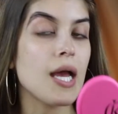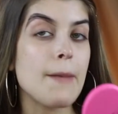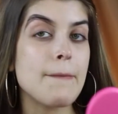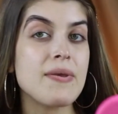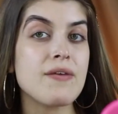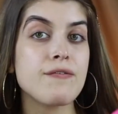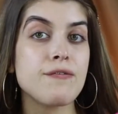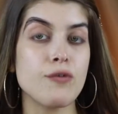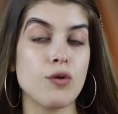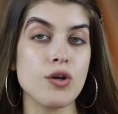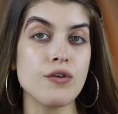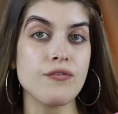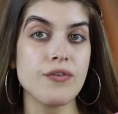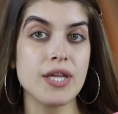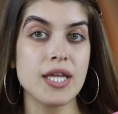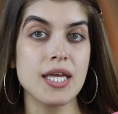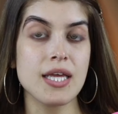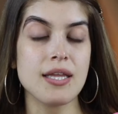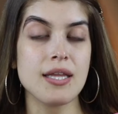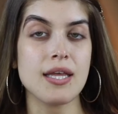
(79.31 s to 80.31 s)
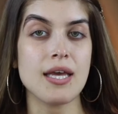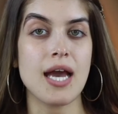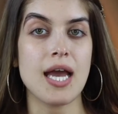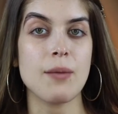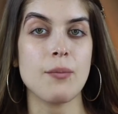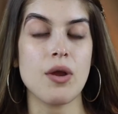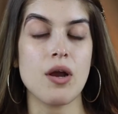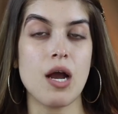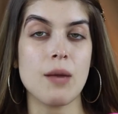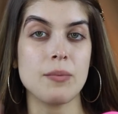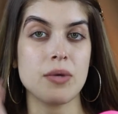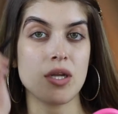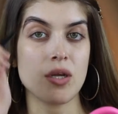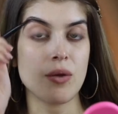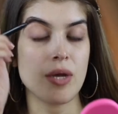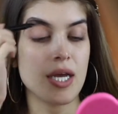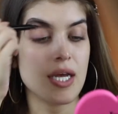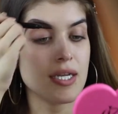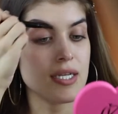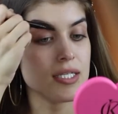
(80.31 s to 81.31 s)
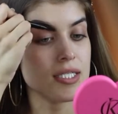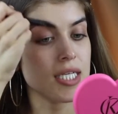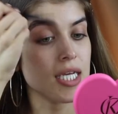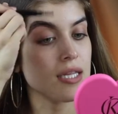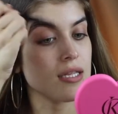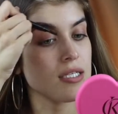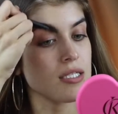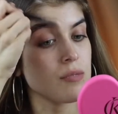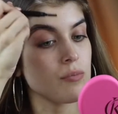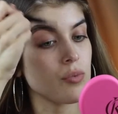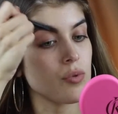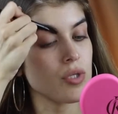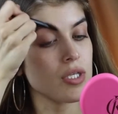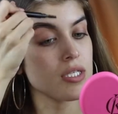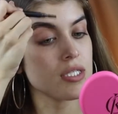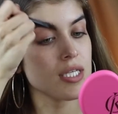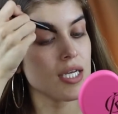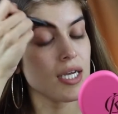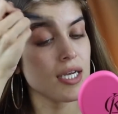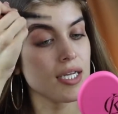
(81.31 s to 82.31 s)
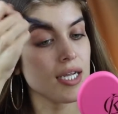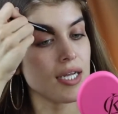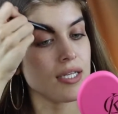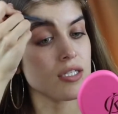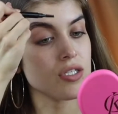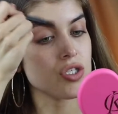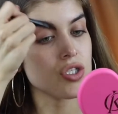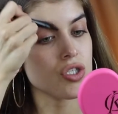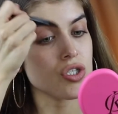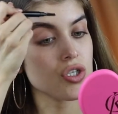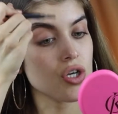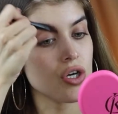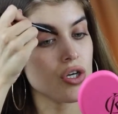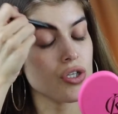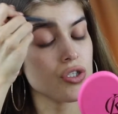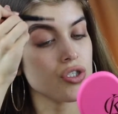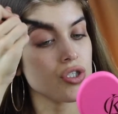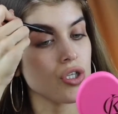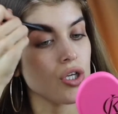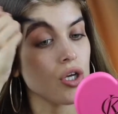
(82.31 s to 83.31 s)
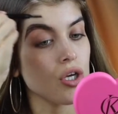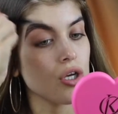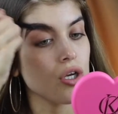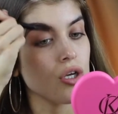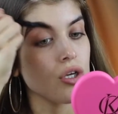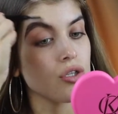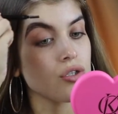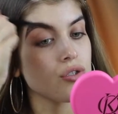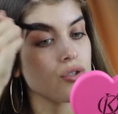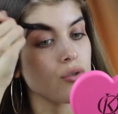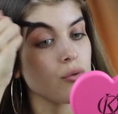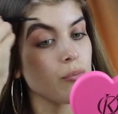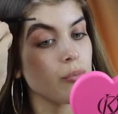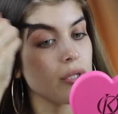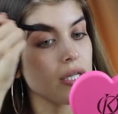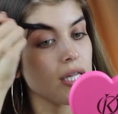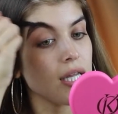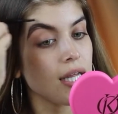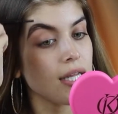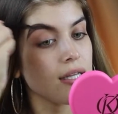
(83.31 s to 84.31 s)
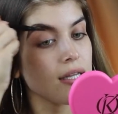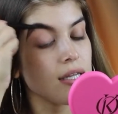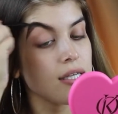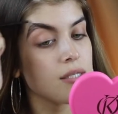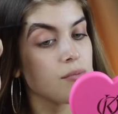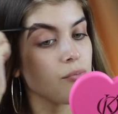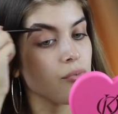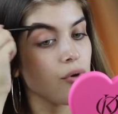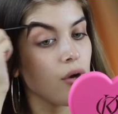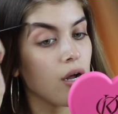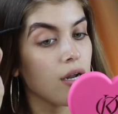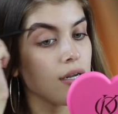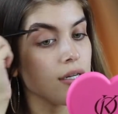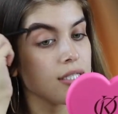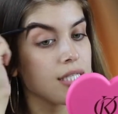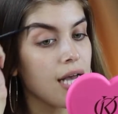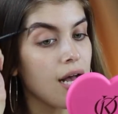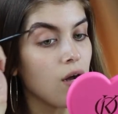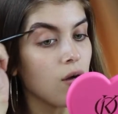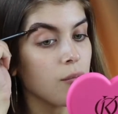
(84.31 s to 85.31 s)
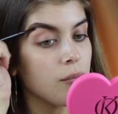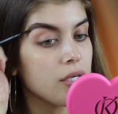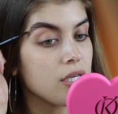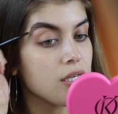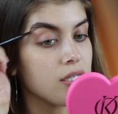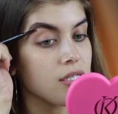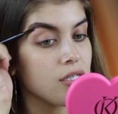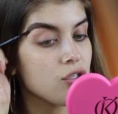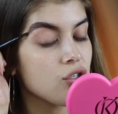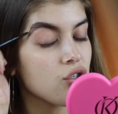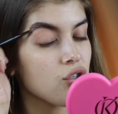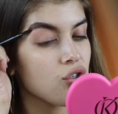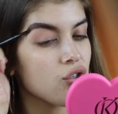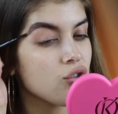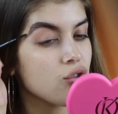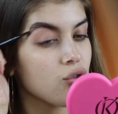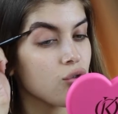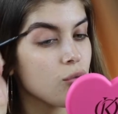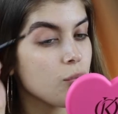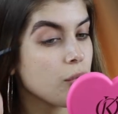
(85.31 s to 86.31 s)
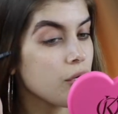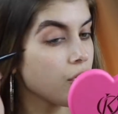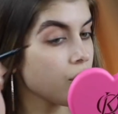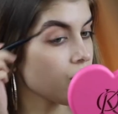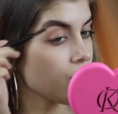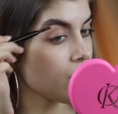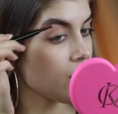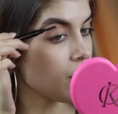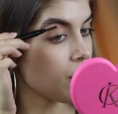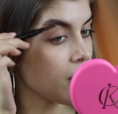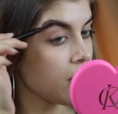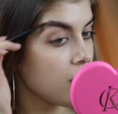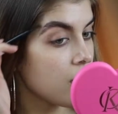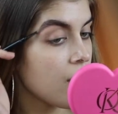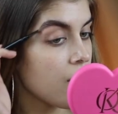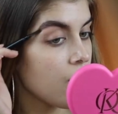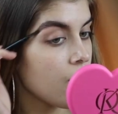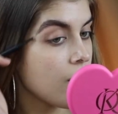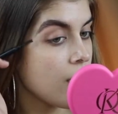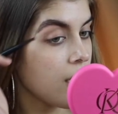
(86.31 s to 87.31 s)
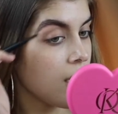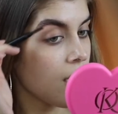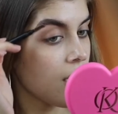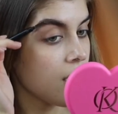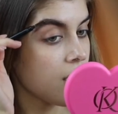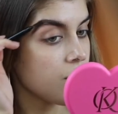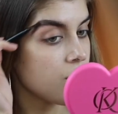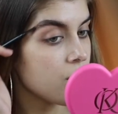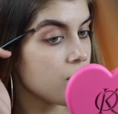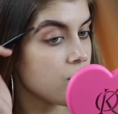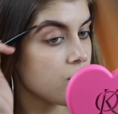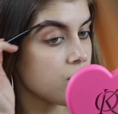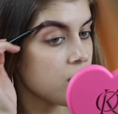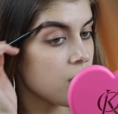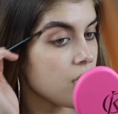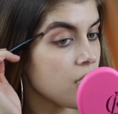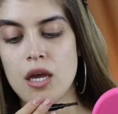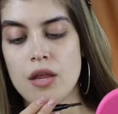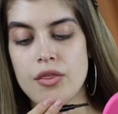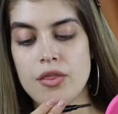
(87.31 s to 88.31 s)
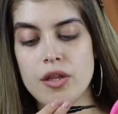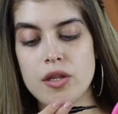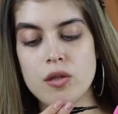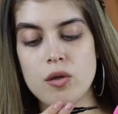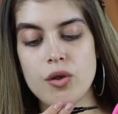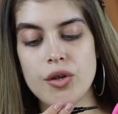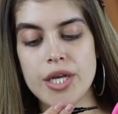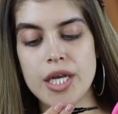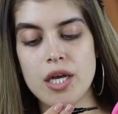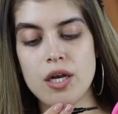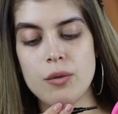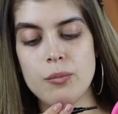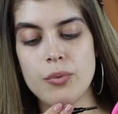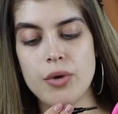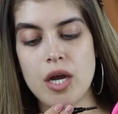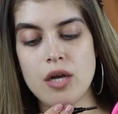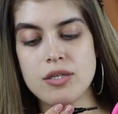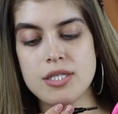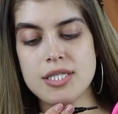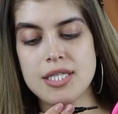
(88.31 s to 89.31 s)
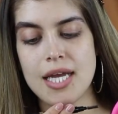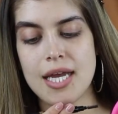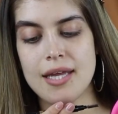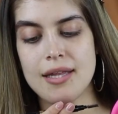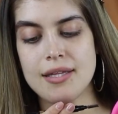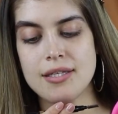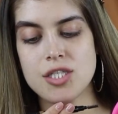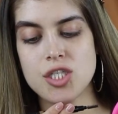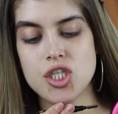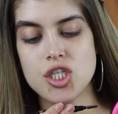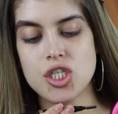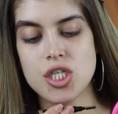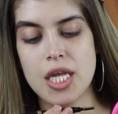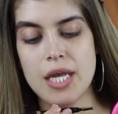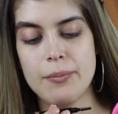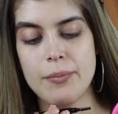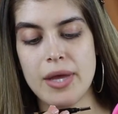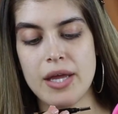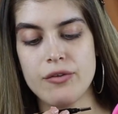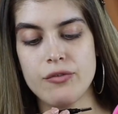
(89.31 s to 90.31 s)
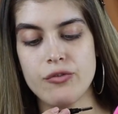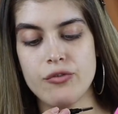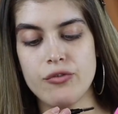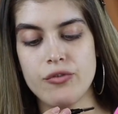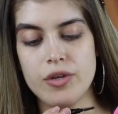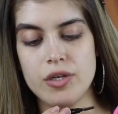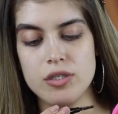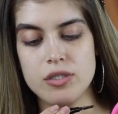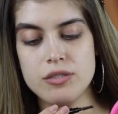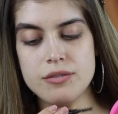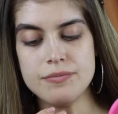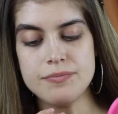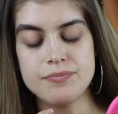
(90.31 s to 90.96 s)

Before filling in the eyebrow, I'm going to go ahead and take the spoolie side and start to blend this product out because it's super creamy. By the way, I am using the L'Oreal Brow Stylist Shape and Fill